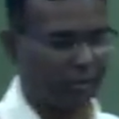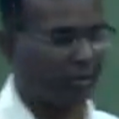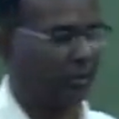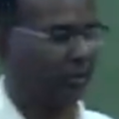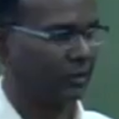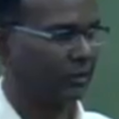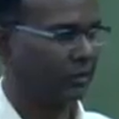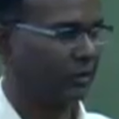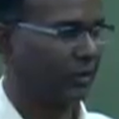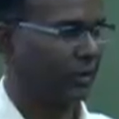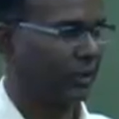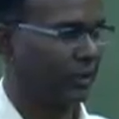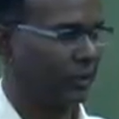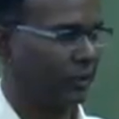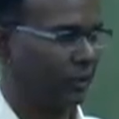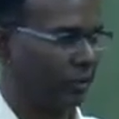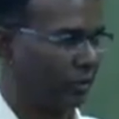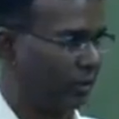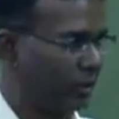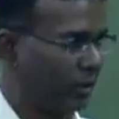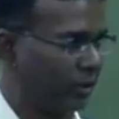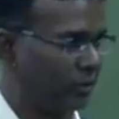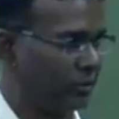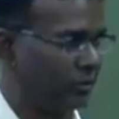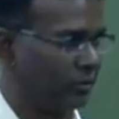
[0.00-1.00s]
me that, hey
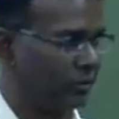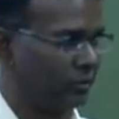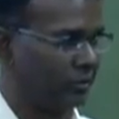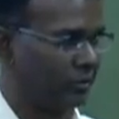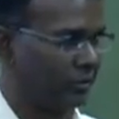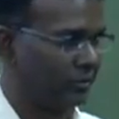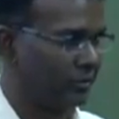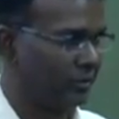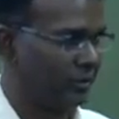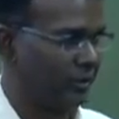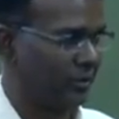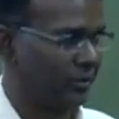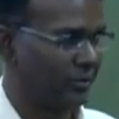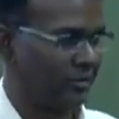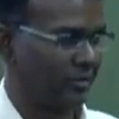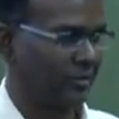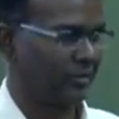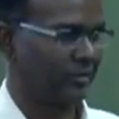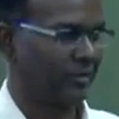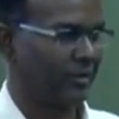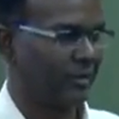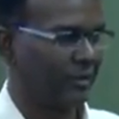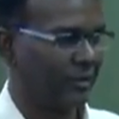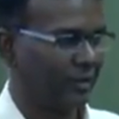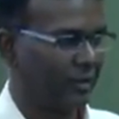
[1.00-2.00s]
doc, can you
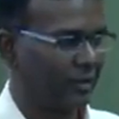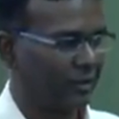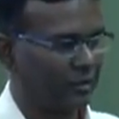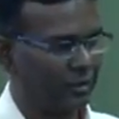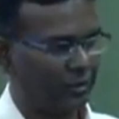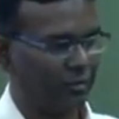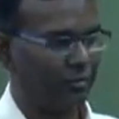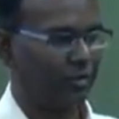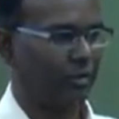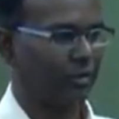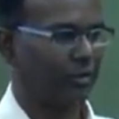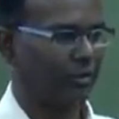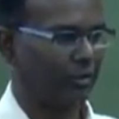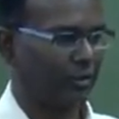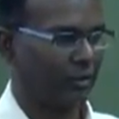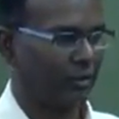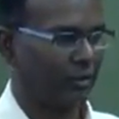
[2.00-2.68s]
just give your